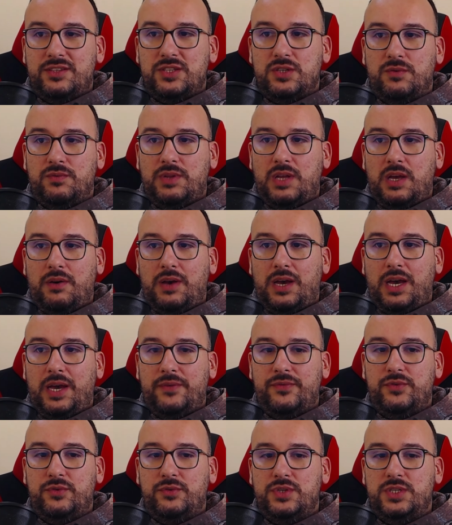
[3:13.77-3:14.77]
So now
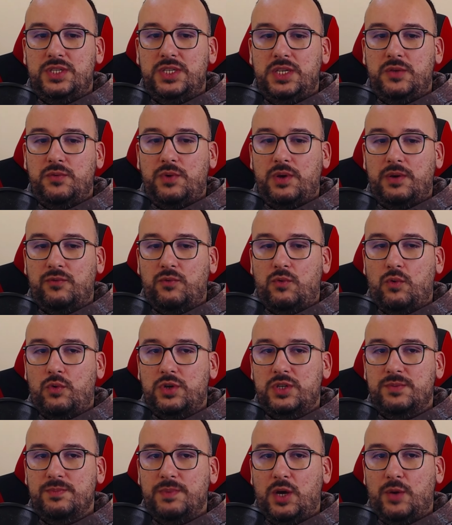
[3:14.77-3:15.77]
after the c3, of
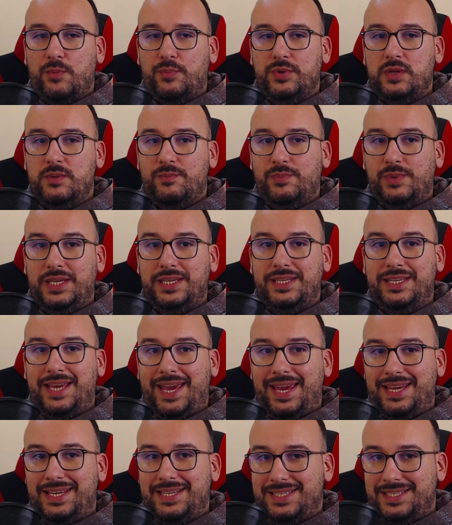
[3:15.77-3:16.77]
course, my opponent played
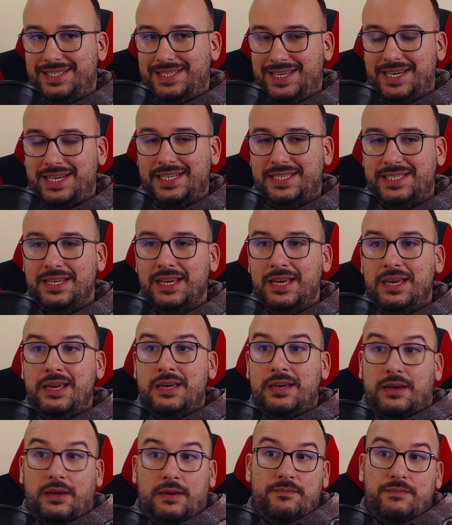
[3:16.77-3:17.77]
a6,
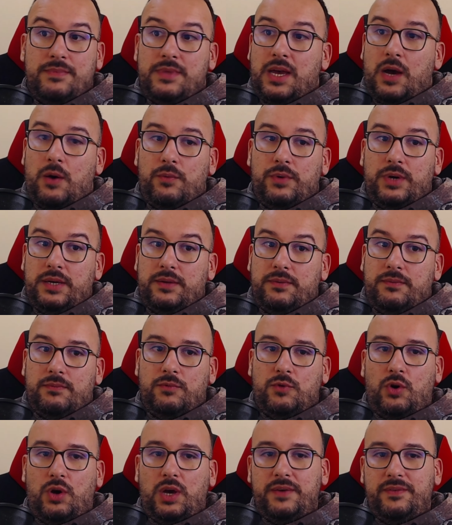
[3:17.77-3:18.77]
and now I
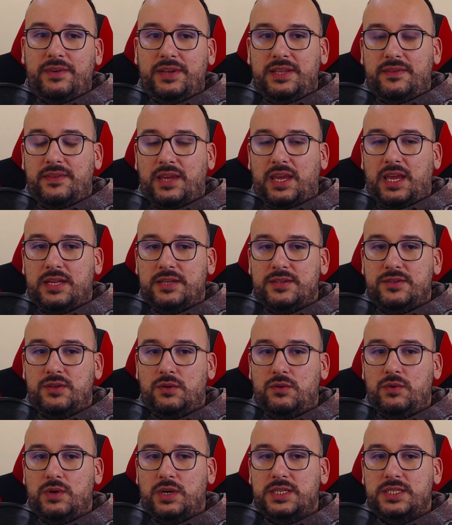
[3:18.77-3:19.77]
don't have anything else to
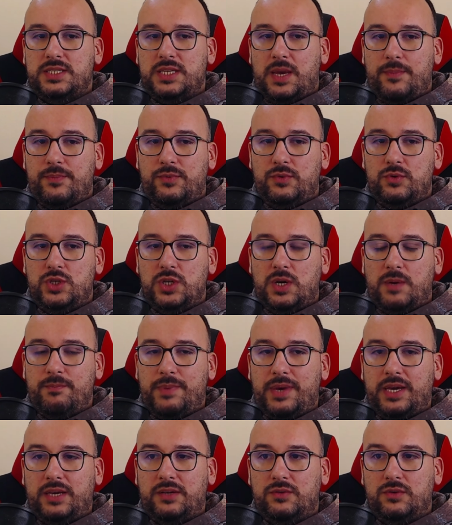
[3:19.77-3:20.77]
do except to jump
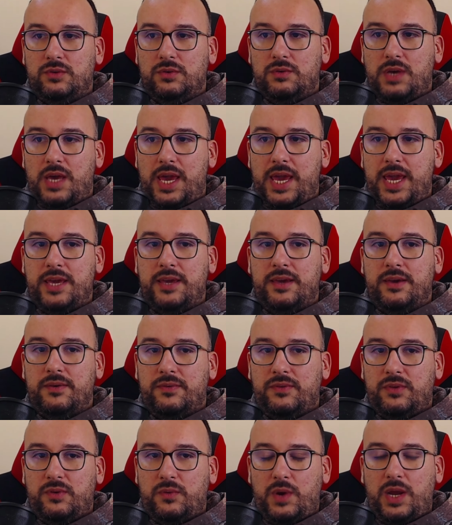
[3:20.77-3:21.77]
back to
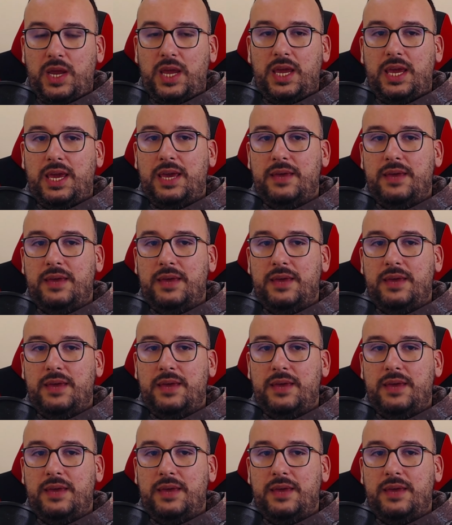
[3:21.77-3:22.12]
a3.